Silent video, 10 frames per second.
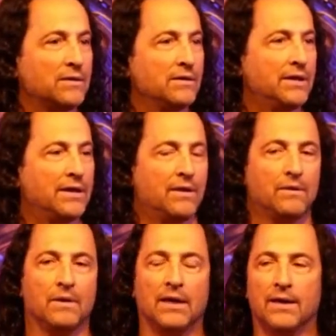you
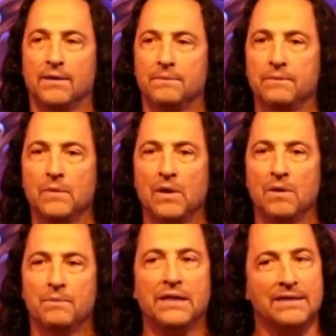know. Um,
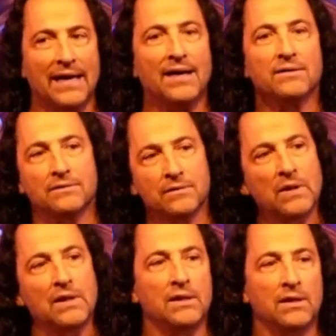but yeah,
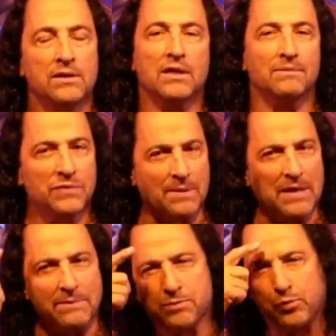
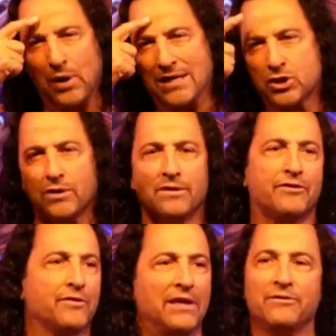sometimes pressure in the
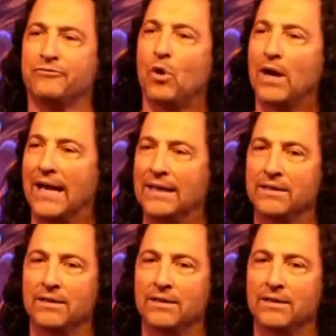in the forehead.